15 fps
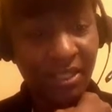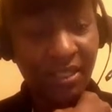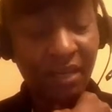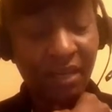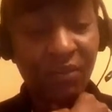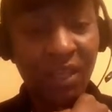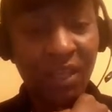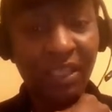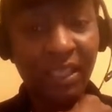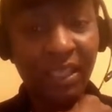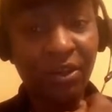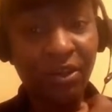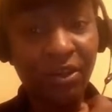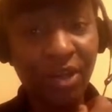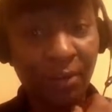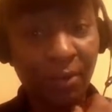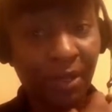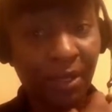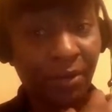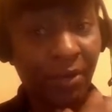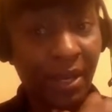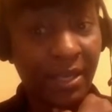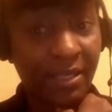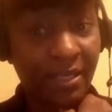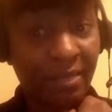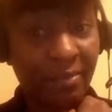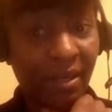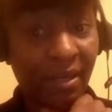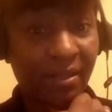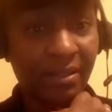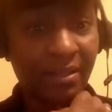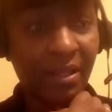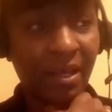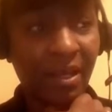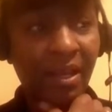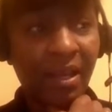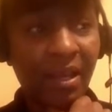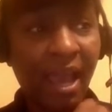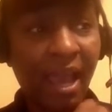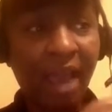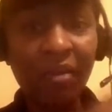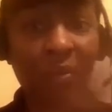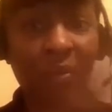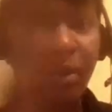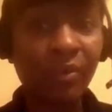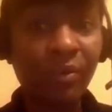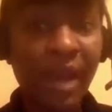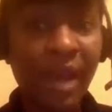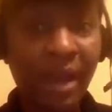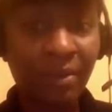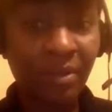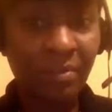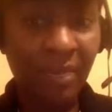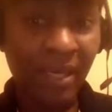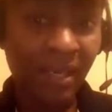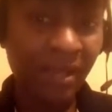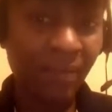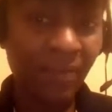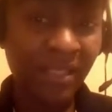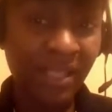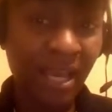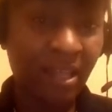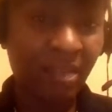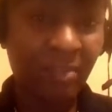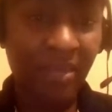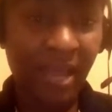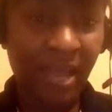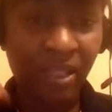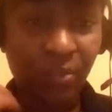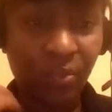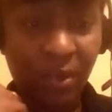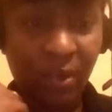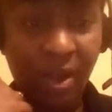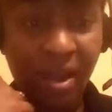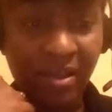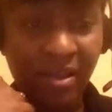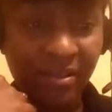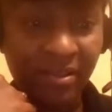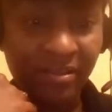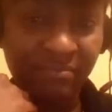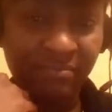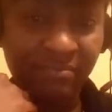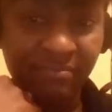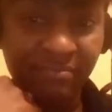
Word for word: Instead of thinking you're going crazy because everyone around me was telling me that's what it was. Well, you